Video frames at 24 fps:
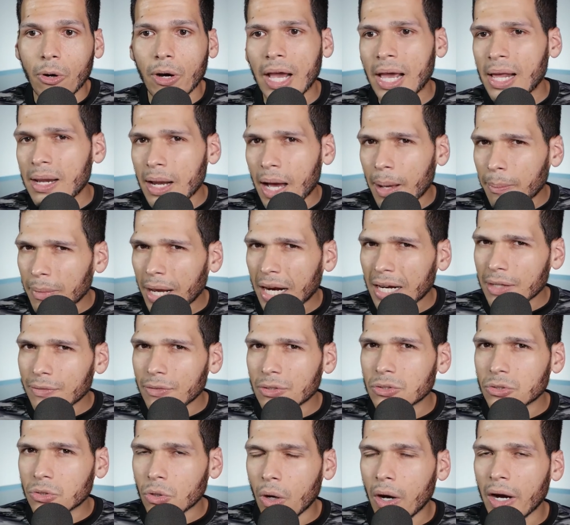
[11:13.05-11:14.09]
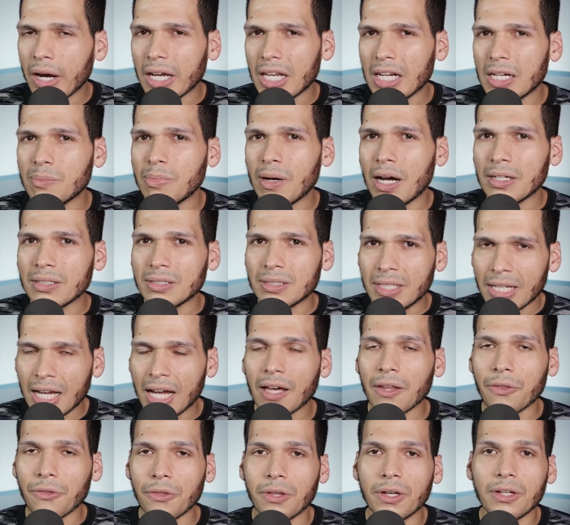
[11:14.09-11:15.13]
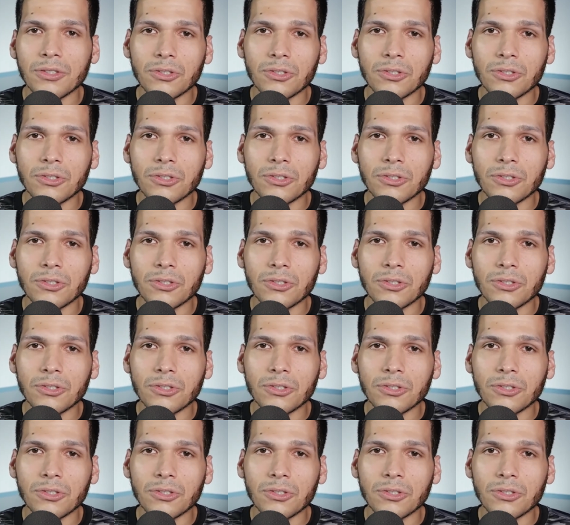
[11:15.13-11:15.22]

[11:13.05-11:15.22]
And I'm not even talking about death.